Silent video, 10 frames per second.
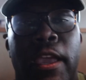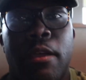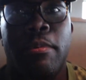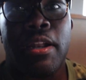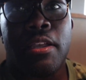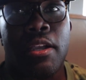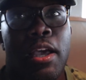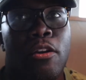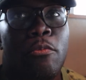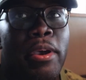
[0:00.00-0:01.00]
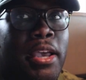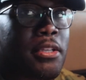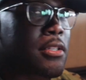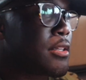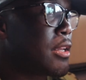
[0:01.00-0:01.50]
Everybody here got on
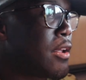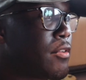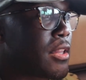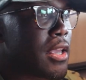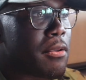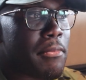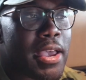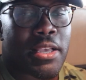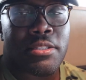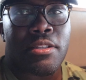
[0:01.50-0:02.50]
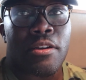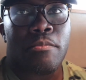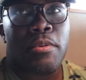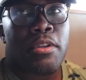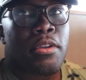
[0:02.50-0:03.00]
masks and everything masked up.
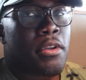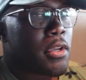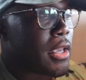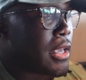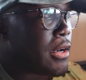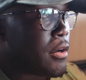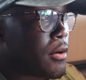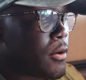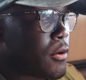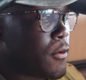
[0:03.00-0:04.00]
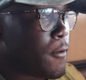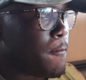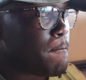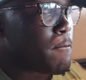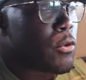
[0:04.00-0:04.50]
And
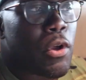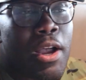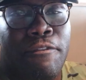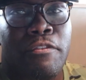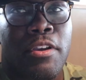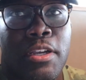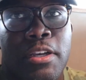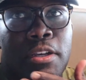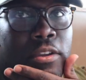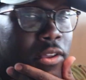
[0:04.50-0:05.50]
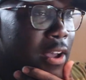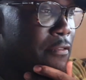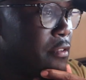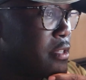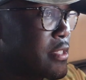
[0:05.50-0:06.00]
you know, I feel good.
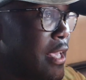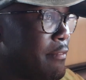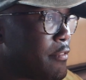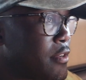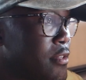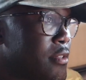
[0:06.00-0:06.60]
I feel safe here.